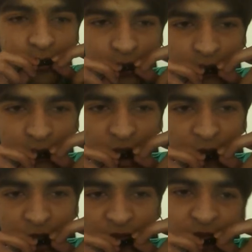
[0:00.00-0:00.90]
Or what is it? They
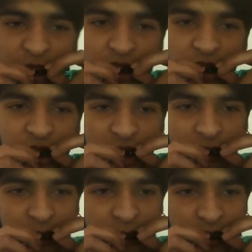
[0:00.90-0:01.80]
post videos
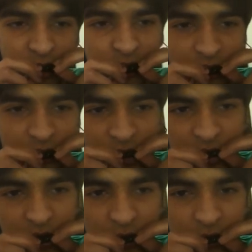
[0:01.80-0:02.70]
from some
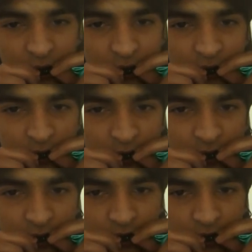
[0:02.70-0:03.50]
YouTube shit, innit?